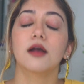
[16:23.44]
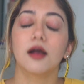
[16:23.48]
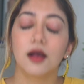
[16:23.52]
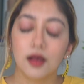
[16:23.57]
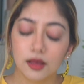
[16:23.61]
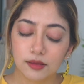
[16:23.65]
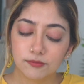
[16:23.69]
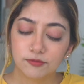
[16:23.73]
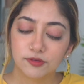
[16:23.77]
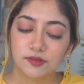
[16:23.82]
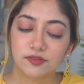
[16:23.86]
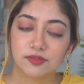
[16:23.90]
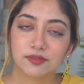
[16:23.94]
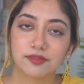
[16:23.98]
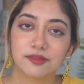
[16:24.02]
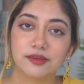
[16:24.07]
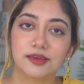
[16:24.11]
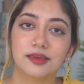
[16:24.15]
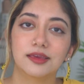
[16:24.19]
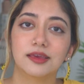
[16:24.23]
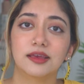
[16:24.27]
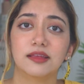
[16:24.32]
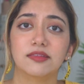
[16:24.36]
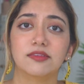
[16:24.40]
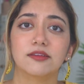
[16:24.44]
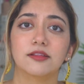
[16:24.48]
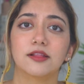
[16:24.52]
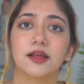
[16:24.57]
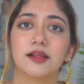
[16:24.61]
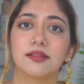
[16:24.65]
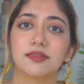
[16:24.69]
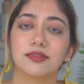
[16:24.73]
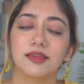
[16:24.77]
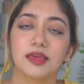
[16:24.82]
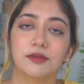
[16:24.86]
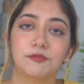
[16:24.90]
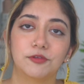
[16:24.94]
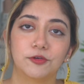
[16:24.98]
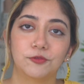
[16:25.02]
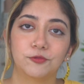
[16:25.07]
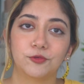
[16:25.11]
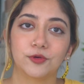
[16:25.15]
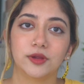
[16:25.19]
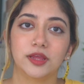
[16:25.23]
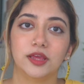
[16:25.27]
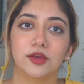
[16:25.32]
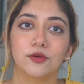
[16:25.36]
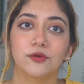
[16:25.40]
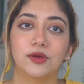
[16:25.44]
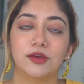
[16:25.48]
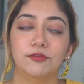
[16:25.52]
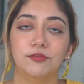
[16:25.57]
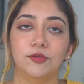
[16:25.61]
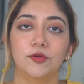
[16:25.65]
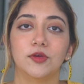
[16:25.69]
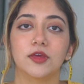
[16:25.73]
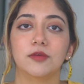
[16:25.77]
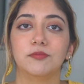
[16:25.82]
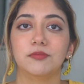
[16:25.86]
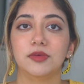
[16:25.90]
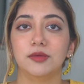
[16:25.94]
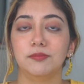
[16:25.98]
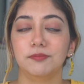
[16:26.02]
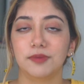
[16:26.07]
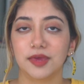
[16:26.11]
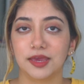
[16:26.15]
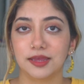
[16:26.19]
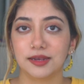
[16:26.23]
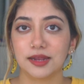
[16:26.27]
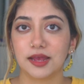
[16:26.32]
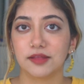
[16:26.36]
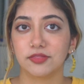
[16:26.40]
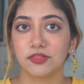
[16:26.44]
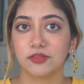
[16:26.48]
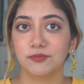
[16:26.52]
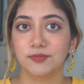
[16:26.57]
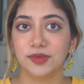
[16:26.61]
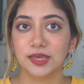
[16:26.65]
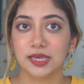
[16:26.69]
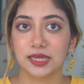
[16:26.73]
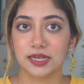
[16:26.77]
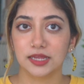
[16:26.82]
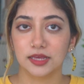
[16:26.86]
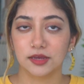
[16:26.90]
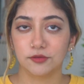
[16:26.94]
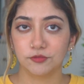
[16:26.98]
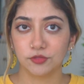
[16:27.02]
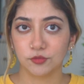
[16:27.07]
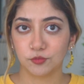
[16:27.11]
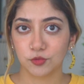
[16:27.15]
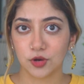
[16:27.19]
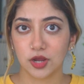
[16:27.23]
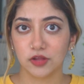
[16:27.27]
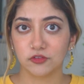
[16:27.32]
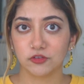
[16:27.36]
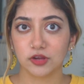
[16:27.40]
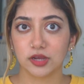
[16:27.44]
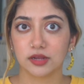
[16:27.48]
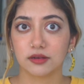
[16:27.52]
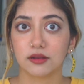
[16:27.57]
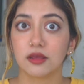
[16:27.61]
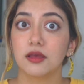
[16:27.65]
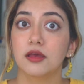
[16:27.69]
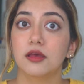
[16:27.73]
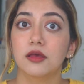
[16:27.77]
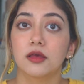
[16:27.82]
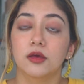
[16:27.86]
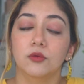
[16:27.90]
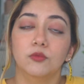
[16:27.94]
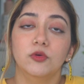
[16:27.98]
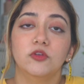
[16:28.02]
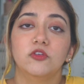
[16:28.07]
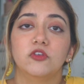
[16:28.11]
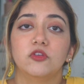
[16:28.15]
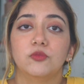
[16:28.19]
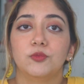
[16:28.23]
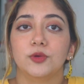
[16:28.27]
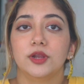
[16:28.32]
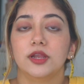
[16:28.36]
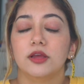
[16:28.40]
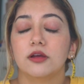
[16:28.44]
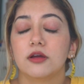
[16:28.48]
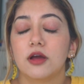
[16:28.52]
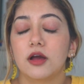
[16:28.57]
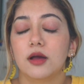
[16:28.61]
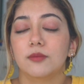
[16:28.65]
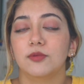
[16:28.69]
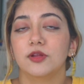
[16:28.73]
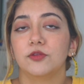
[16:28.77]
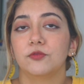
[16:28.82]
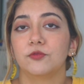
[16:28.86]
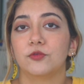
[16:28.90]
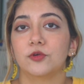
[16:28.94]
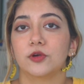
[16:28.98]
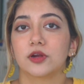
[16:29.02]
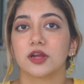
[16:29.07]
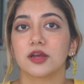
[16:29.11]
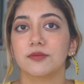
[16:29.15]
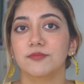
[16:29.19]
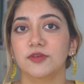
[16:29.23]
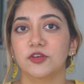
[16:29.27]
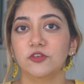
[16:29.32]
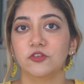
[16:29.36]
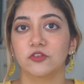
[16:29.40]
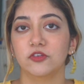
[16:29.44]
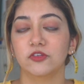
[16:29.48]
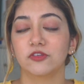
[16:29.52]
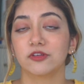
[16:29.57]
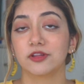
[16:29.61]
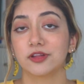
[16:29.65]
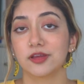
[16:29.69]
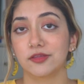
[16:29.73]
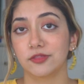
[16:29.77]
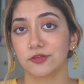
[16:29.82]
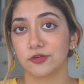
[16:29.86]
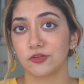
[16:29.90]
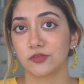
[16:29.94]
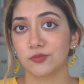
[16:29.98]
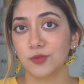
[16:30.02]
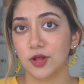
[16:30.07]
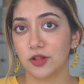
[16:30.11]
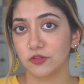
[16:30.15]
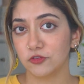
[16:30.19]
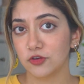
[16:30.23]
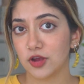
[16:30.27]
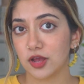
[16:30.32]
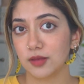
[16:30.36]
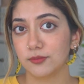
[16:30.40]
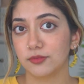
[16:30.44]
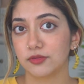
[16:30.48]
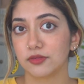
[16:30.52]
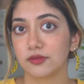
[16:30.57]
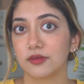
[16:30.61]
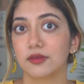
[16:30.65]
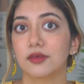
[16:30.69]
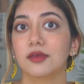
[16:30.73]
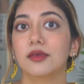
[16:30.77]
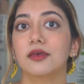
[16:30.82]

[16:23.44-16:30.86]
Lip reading: Obviously, it's a lot safer for you if you can be paid at the beginning of the project, which is pretty common for commissions and other small jobs.